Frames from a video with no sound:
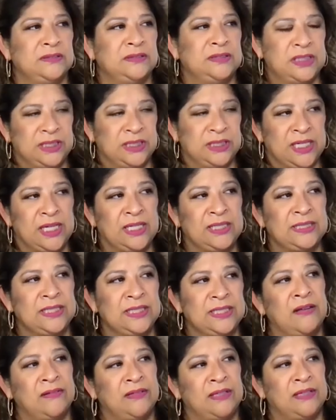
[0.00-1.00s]
to cut
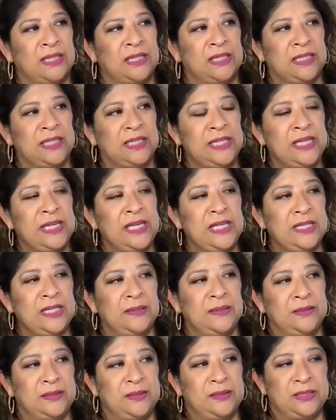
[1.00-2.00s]
down the
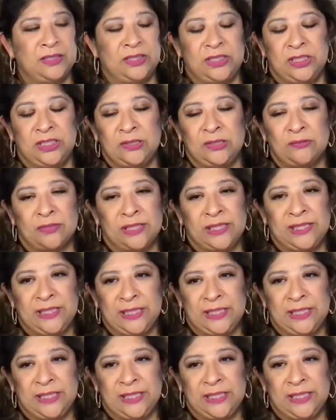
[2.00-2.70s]
length. Do you want to